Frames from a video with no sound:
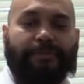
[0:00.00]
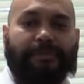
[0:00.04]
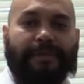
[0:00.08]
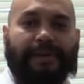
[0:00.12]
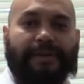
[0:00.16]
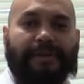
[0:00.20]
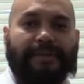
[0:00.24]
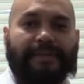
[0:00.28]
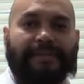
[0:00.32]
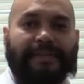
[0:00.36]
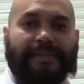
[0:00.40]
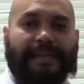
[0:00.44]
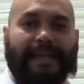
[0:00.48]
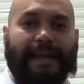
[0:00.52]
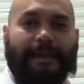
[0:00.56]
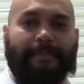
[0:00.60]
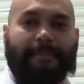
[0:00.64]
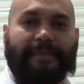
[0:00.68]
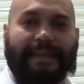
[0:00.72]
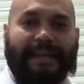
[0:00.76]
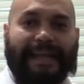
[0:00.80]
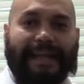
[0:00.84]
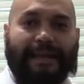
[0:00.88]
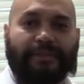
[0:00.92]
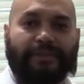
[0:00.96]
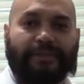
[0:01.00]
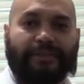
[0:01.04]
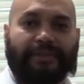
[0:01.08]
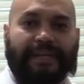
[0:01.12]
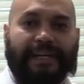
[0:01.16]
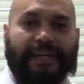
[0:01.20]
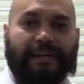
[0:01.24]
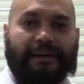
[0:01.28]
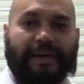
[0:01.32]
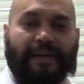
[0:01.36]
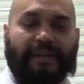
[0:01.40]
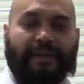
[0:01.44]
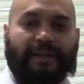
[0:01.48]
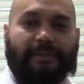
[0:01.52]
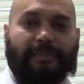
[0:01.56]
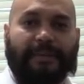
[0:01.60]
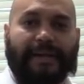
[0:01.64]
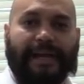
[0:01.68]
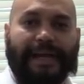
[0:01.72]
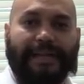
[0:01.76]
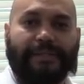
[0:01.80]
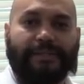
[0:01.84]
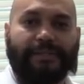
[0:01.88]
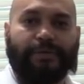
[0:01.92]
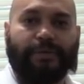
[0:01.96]
Ramirez. I'm a counselor here at Clairemont
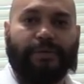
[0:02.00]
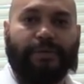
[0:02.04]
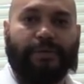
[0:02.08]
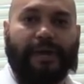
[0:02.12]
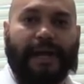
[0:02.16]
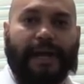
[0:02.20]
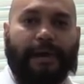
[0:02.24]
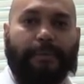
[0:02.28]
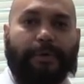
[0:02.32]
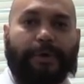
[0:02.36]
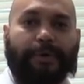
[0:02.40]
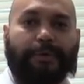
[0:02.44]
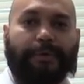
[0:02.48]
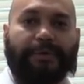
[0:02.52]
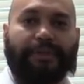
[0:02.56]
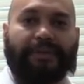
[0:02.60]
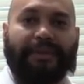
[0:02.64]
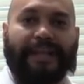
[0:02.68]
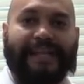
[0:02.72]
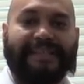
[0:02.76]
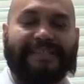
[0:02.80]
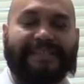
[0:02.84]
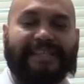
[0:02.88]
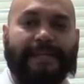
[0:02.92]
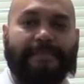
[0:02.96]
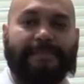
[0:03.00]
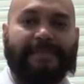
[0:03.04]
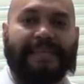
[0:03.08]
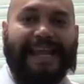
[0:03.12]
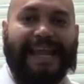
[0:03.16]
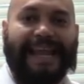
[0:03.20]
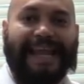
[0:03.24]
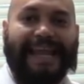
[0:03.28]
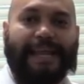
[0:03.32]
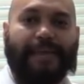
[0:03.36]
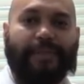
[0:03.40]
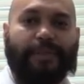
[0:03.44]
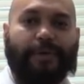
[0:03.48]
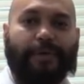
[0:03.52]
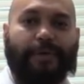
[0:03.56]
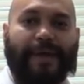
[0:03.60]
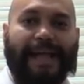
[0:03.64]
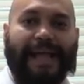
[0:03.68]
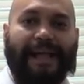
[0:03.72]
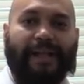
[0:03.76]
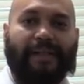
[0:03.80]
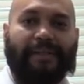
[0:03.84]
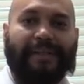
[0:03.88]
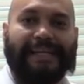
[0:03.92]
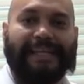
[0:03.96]
High School. I work with last names A through
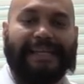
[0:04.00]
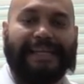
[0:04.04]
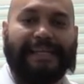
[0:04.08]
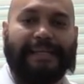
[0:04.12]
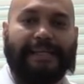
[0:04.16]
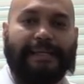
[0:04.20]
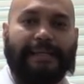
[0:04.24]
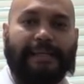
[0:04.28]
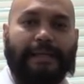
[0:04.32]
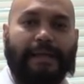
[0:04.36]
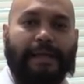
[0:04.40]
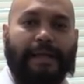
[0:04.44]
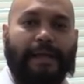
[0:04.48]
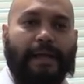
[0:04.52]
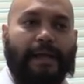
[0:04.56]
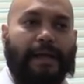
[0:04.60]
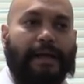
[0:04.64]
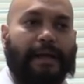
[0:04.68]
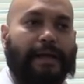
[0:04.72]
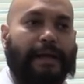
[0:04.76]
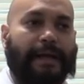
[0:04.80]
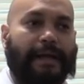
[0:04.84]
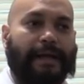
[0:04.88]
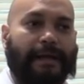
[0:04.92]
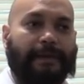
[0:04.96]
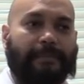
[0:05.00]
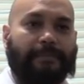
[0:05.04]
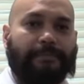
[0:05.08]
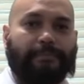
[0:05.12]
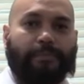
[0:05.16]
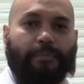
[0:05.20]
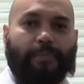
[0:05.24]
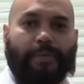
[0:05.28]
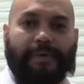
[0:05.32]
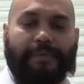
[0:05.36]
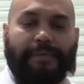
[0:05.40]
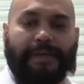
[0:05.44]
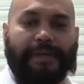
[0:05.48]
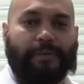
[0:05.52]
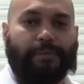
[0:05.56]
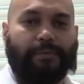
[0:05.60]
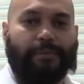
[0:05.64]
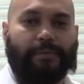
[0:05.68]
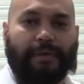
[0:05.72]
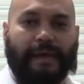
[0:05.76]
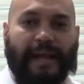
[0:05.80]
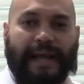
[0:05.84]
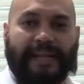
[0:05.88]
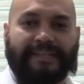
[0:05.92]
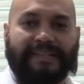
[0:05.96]
LE. Um, we,
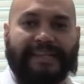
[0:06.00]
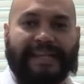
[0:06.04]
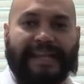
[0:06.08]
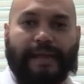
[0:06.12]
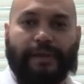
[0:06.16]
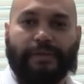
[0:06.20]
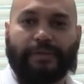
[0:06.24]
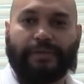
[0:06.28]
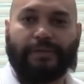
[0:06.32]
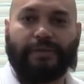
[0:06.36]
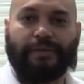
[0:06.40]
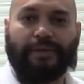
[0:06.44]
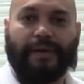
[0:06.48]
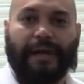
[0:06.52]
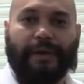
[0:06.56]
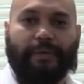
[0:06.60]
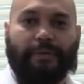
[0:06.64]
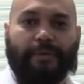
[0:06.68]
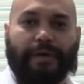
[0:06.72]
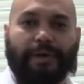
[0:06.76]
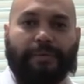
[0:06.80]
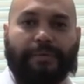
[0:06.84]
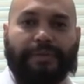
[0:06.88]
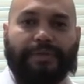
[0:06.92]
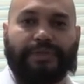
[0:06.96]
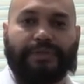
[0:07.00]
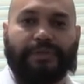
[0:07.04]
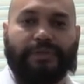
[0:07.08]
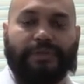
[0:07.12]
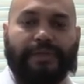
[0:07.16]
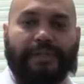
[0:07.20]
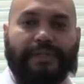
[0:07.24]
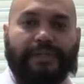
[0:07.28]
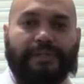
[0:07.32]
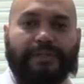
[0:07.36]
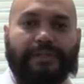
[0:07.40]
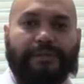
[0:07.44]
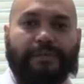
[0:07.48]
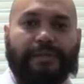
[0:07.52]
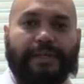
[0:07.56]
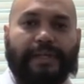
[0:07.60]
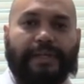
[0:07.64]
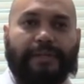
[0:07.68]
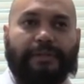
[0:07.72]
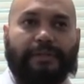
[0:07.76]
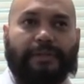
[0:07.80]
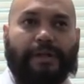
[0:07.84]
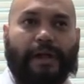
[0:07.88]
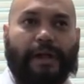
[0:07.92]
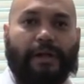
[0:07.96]
as a counselor, I work with students
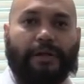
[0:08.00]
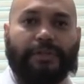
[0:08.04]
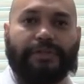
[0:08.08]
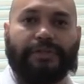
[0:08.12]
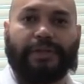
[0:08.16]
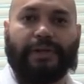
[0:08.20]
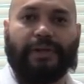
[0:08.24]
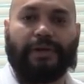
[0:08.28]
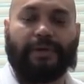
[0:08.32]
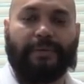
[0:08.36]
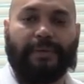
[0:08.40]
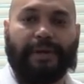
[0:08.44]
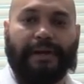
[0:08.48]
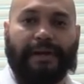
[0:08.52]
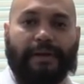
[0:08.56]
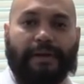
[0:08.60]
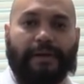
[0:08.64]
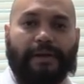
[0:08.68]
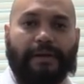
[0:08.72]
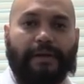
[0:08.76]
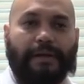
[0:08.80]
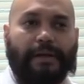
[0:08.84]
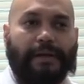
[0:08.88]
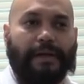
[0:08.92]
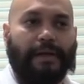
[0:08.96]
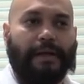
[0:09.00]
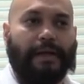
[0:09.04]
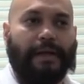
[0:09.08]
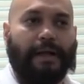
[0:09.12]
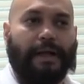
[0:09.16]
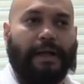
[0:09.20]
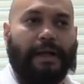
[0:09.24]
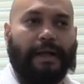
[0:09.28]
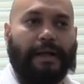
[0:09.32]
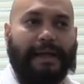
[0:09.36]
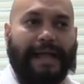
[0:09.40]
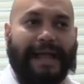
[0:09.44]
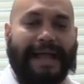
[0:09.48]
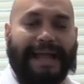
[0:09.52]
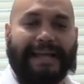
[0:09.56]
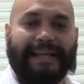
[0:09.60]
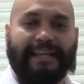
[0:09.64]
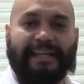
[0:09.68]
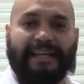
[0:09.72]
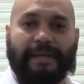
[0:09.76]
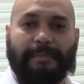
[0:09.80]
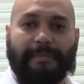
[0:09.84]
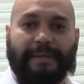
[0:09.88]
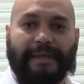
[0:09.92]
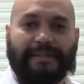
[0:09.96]
in college and career, uh,
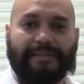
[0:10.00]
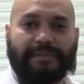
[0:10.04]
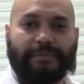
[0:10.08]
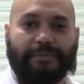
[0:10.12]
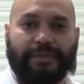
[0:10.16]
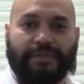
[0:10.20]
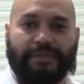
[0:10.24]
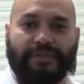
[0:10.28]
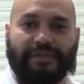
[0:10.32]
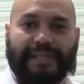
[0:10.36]
academics, their